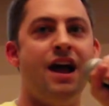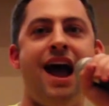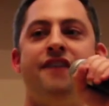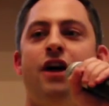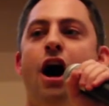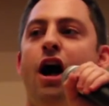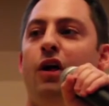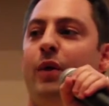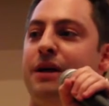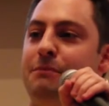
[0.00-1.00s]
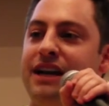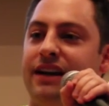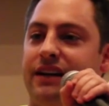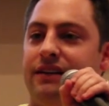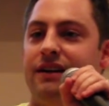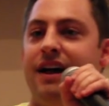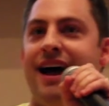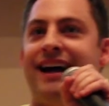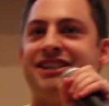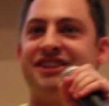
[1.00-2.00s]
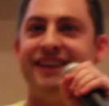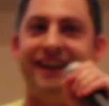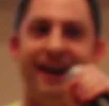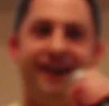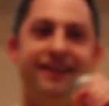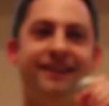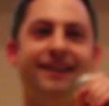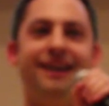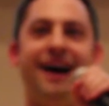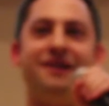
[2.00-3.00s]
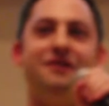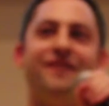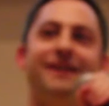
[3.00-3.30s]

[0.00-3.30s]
Have a hallway meeting. I don't know if